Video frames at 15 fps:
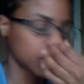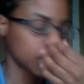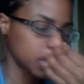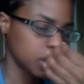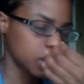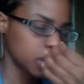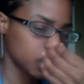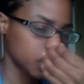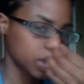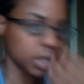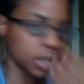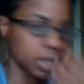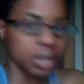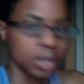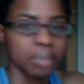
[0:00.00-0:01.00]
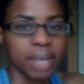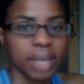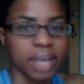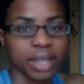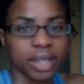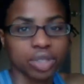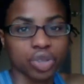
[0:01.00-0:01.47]
You want to
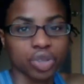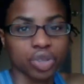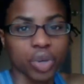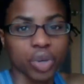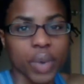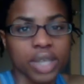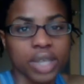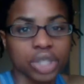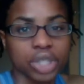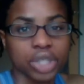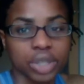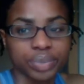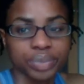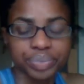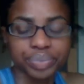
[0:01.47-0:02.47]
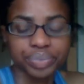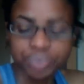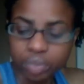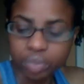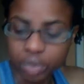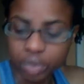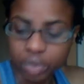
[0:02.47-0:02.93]
balance your equation.
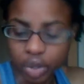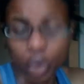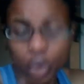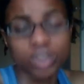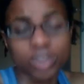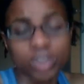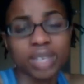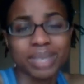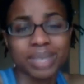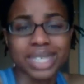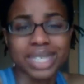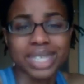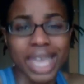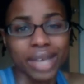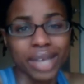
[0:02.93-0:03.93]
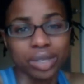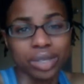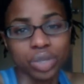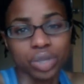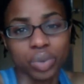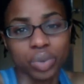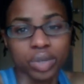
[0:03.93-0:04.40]
or tip the scales
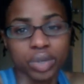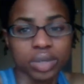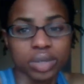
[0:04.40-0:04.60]
towards